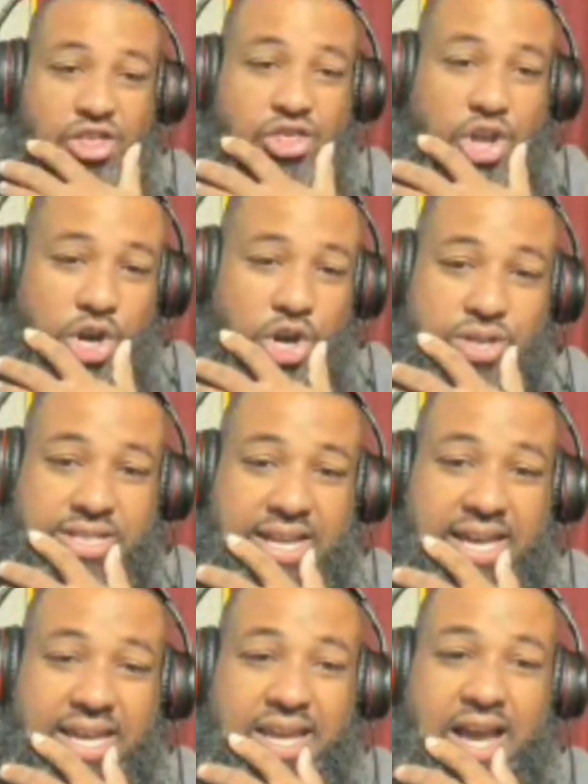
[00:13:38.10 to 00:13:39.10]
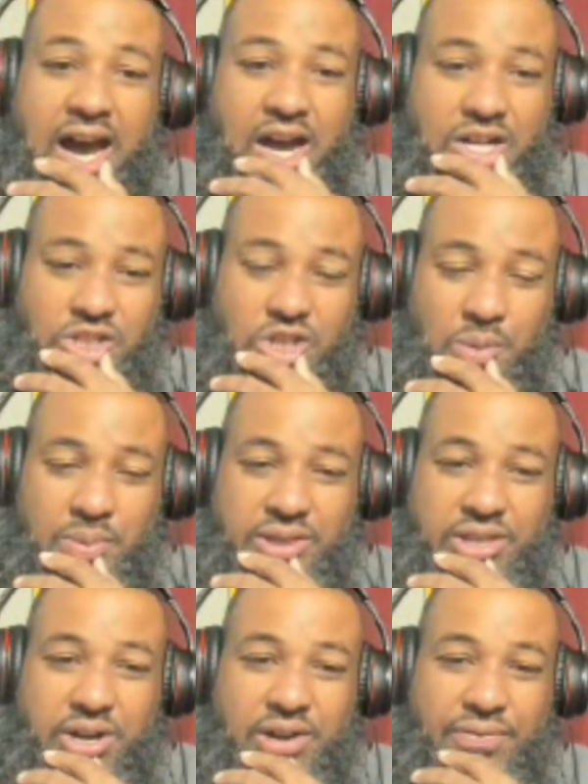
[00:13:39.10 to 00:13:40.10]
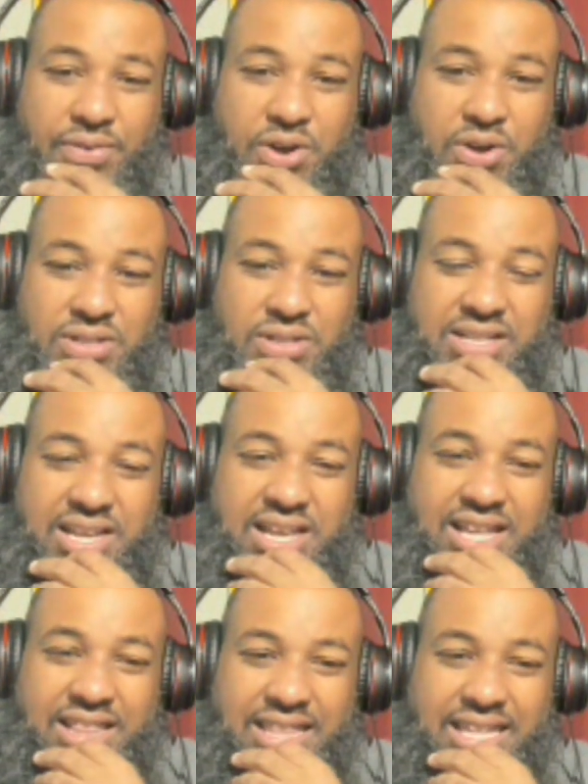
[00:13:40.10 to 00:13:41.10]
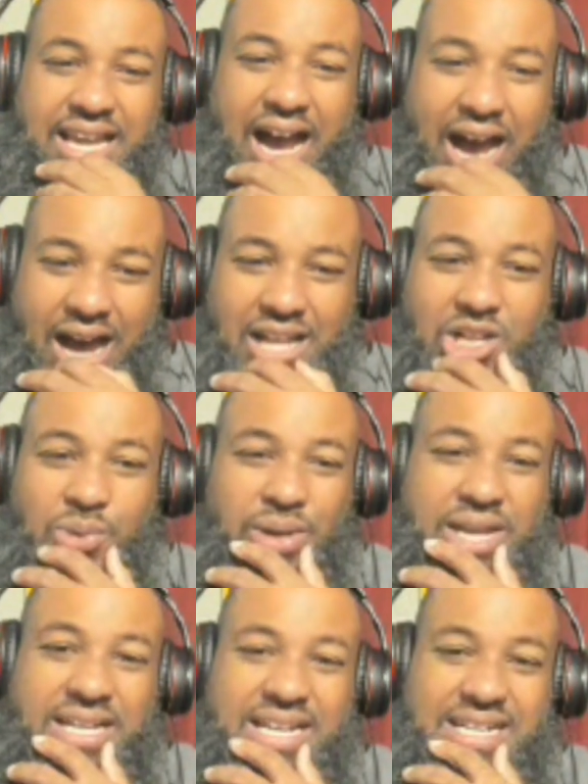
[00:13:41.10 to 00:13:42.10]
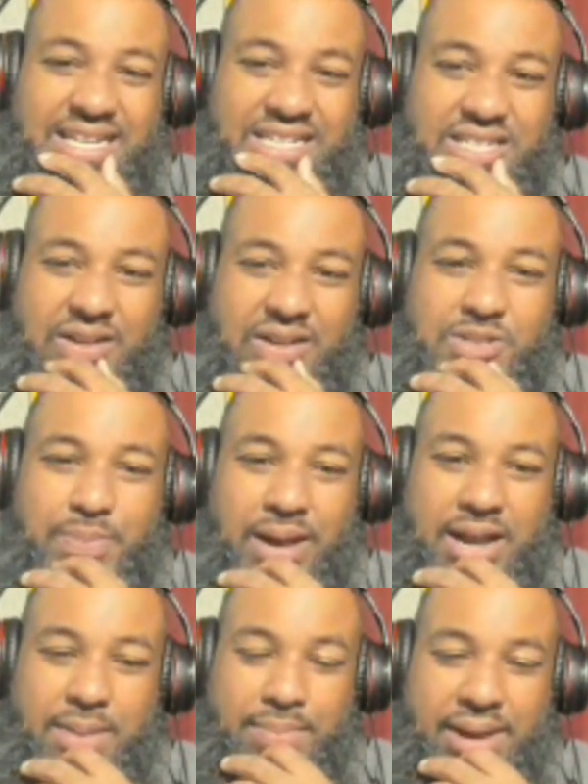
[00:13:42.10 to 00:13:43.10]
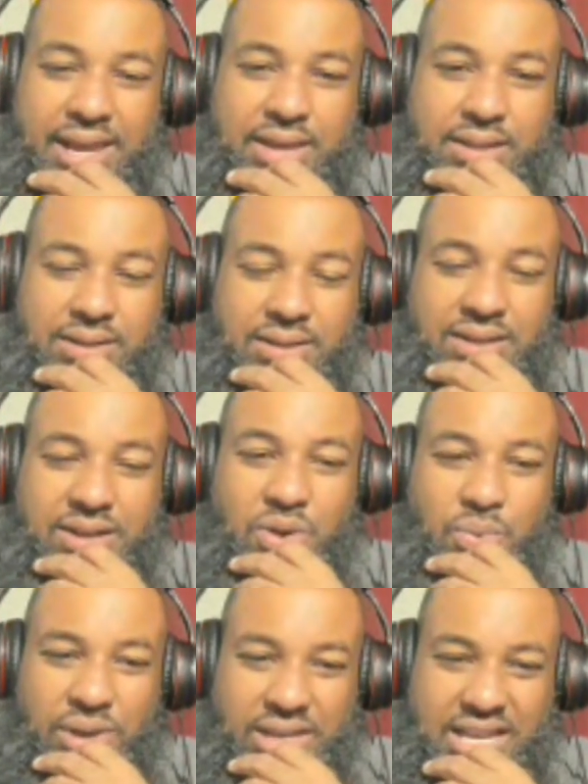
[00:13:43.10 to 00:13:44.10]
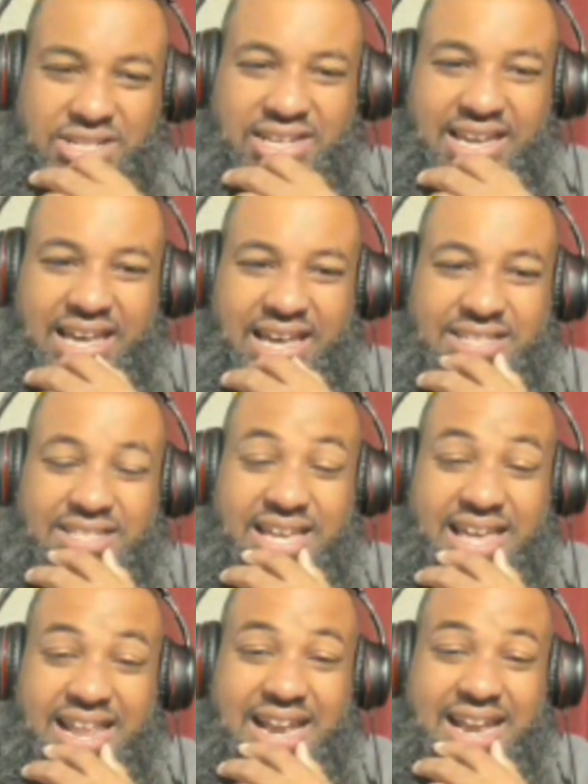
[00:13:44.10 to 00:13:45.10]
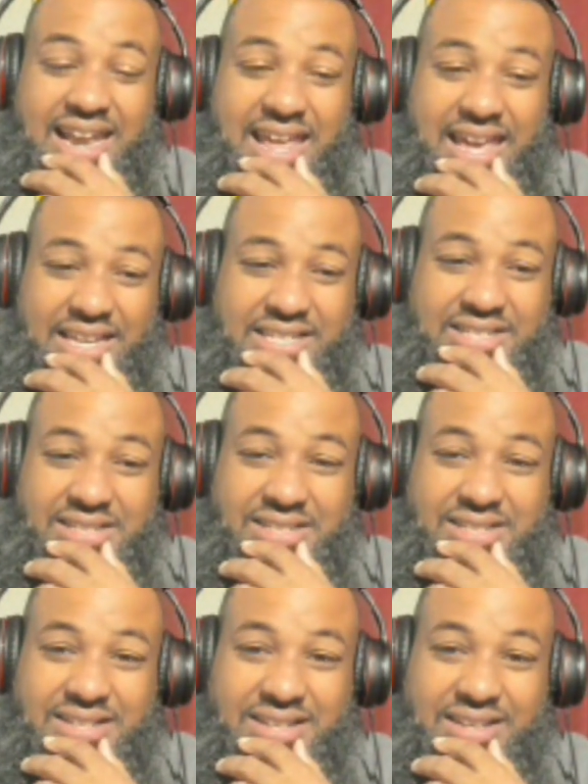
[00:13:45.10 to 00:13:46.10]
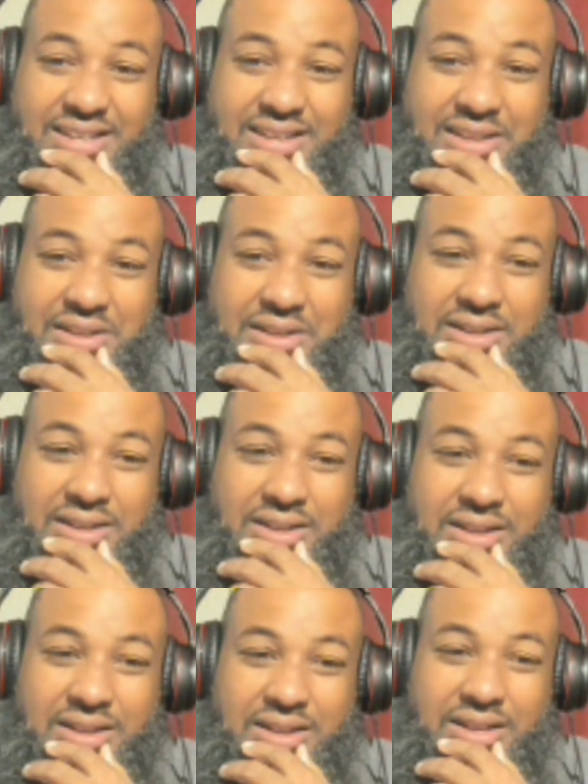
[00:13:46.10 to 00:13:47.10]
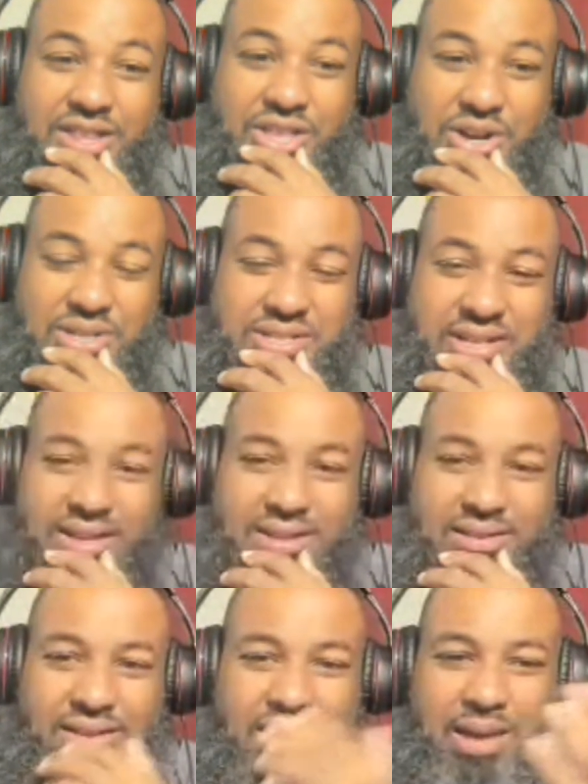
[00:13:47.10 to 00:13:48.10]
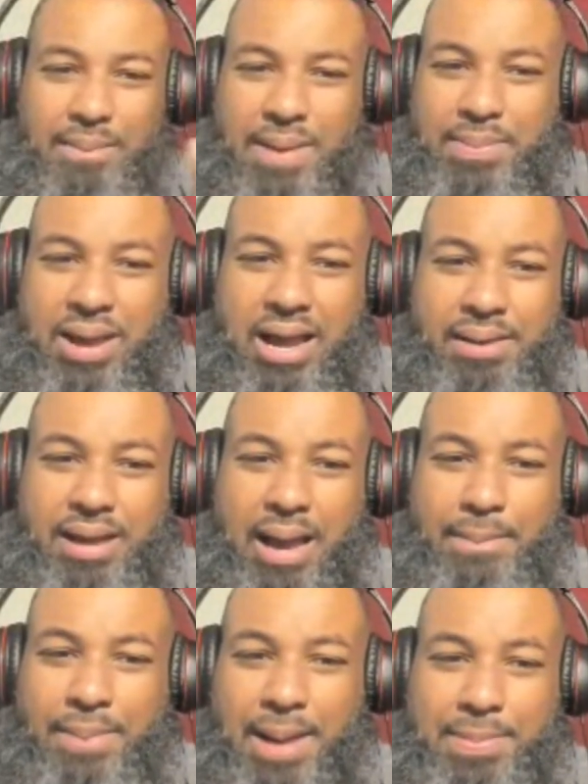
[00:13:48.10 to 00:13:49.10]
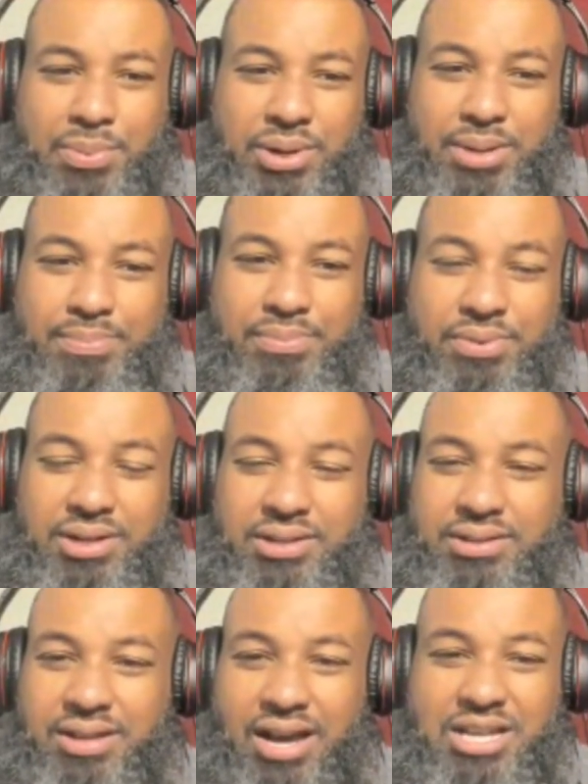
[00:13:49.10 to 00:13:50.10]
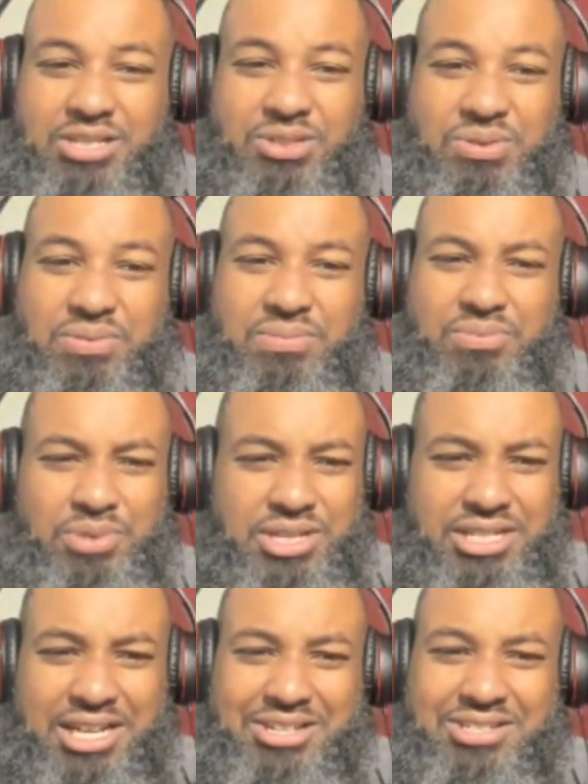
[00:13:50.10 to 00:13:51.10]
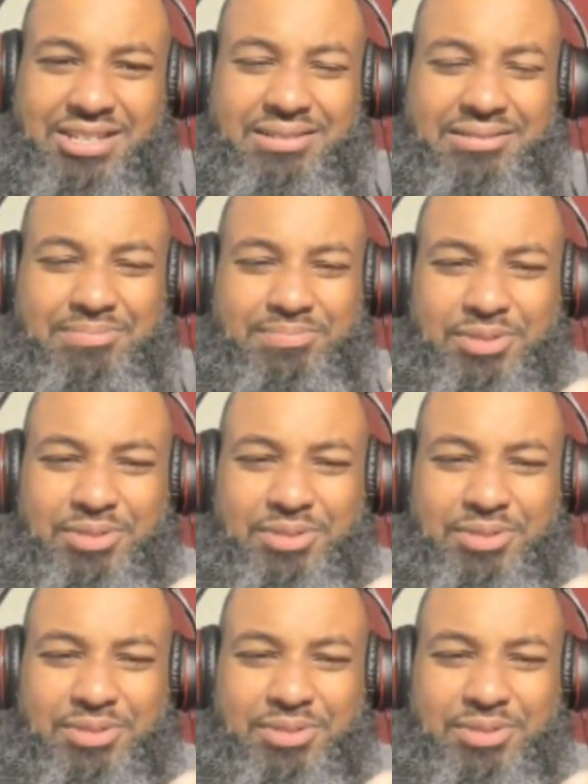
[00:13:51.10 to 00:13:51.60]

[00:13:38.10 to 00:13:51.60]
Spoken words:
Thursday, October 31st, the Halloween edition of Spider Byte. We'll catch you guys next Thursday. And maybe I'll pop up with a costume. We shall see.